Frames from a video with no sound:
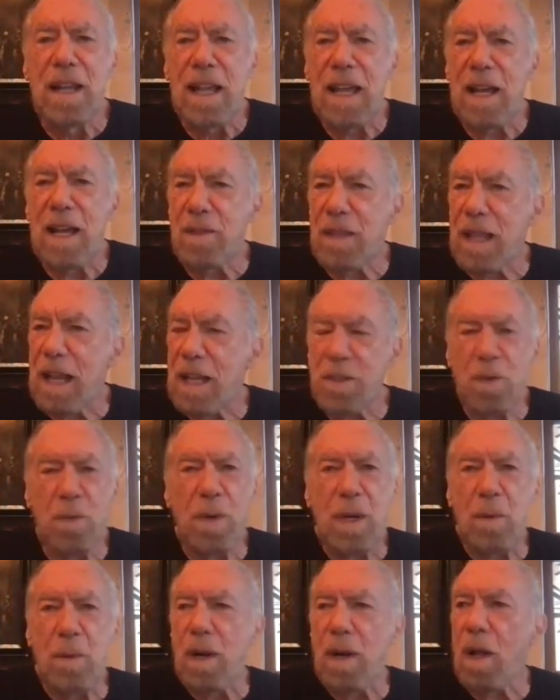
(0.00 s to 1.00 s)
And that's what
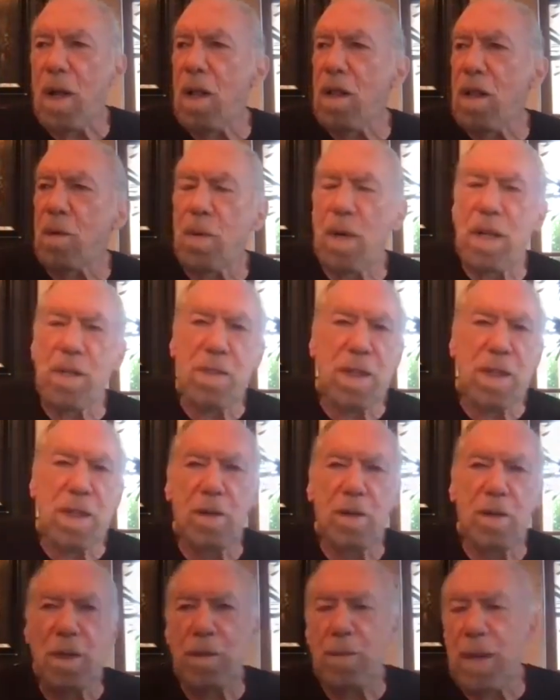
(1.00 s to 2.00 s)
we did. Went all across the
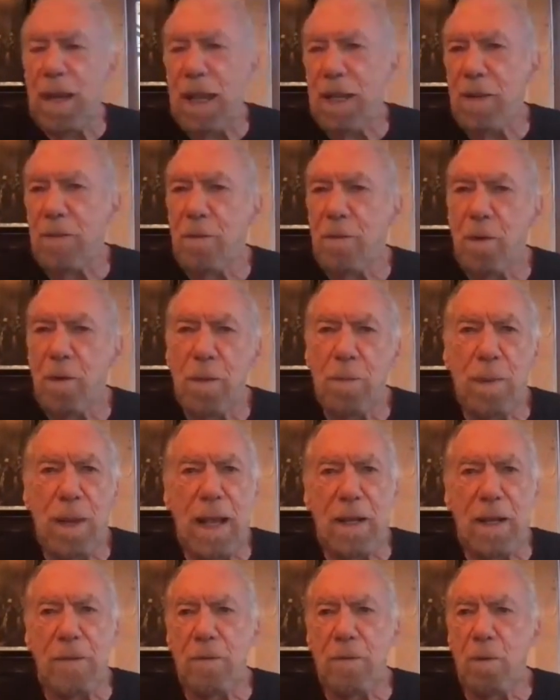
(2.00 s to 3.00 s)
country, back and forth,
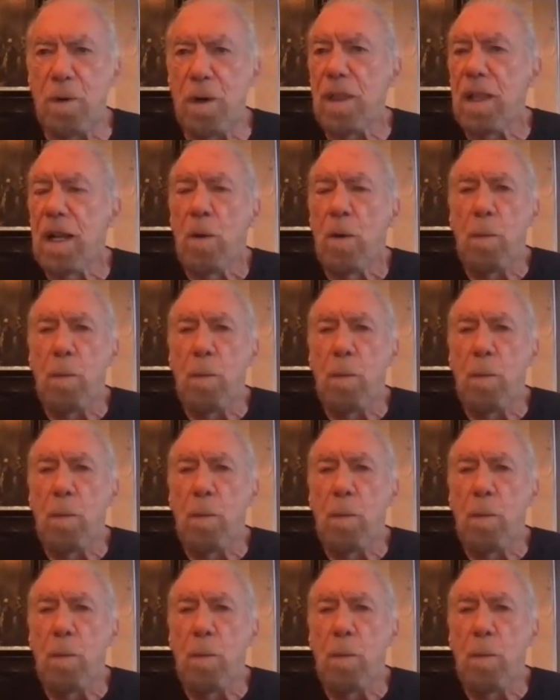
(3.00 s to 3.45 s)
back and forth.